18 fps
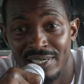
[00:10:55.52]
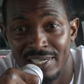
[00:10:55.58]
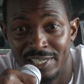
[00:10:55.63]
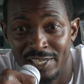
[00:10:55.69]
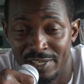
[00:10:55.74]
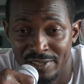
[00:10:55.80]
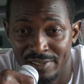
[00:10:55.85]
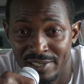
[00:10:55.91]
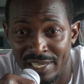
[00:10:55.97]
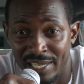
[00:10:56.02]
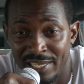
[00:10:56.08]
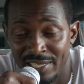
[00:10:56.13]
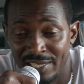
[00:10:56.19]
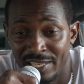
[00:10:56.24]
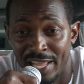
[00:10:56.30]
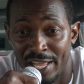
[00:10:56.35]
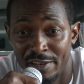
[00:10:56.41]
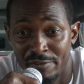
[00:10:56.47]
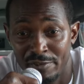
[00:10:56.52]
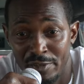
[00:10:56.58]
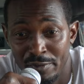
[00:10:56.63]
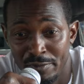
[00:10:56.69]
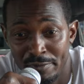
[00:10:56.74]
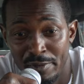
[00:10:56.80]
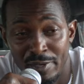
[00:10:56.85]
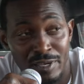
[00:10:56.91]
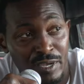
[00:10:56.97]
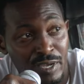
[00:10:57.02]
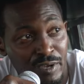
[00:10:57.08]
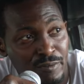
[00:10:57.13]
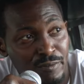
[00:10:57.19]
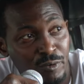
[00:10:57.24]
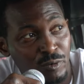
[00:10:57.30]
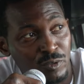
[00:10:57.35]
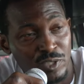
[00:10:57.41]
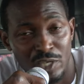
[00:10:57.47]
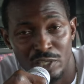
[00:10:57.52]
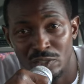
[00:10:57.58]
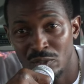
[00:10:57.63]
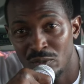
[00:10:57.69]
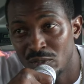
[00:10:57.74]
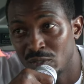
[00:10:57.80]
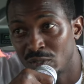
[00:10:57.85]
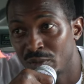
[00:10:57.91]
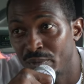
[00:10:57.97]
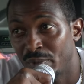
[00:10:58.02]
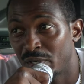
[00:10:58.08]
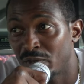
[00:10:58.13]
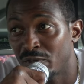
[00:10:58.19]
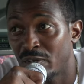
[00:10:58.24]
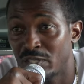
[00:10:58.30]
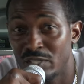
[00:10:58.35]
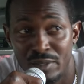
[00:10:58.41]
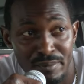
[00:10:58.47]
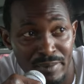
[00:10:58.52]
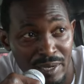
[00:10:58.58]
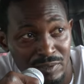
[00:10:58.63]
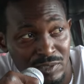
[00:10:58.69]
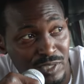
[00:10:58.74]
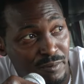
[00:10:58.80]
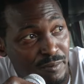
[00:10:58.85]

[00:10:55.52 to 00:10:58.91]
you know. And a lot of you fools on YouTube wanna run your mouth.